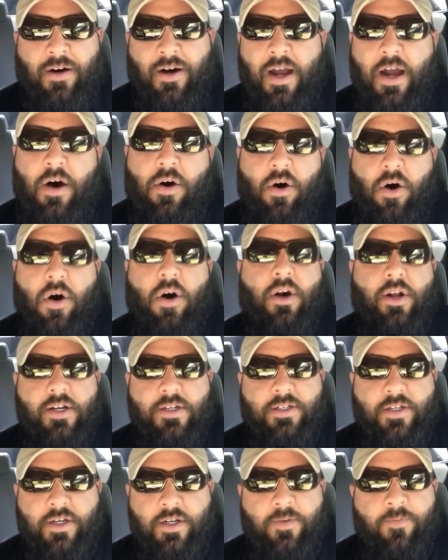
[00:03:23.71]
How hard
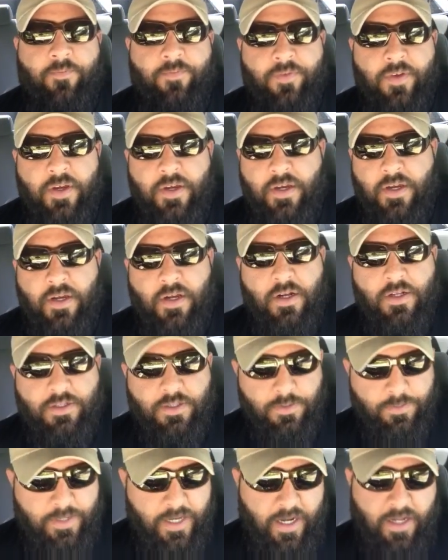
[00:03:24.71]
is it
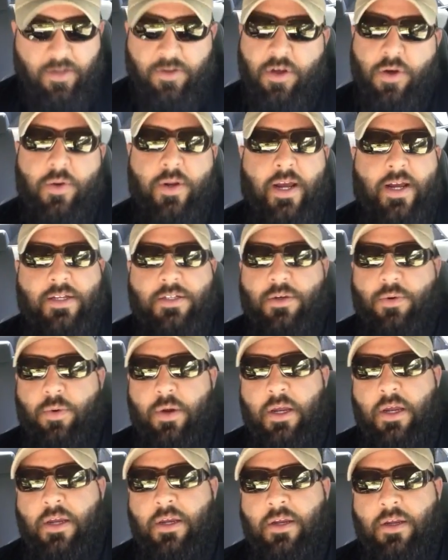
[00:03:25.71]
to take two days a
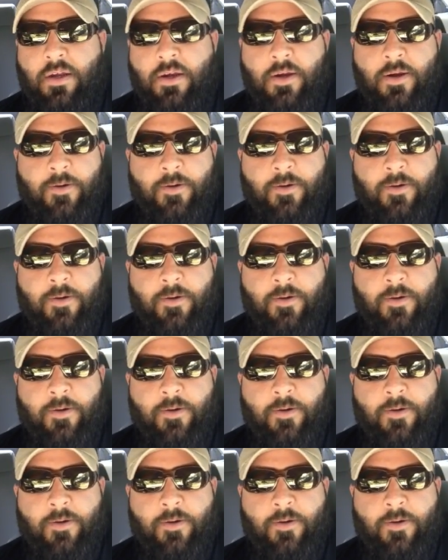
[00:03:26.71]
week,